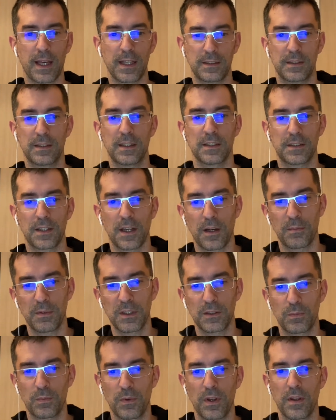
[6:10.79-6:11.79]
test the
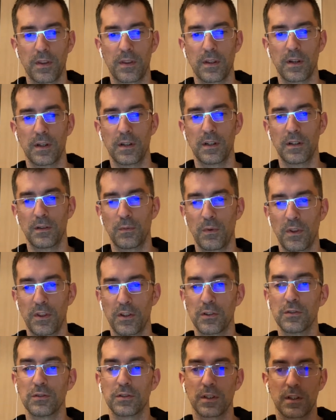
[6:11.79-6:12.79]
service with
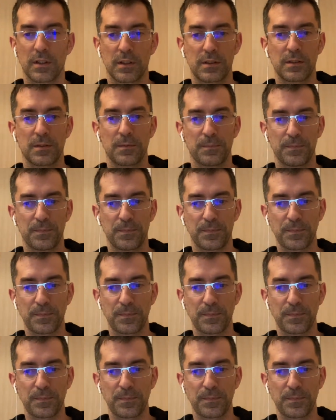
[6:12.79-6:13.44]
users.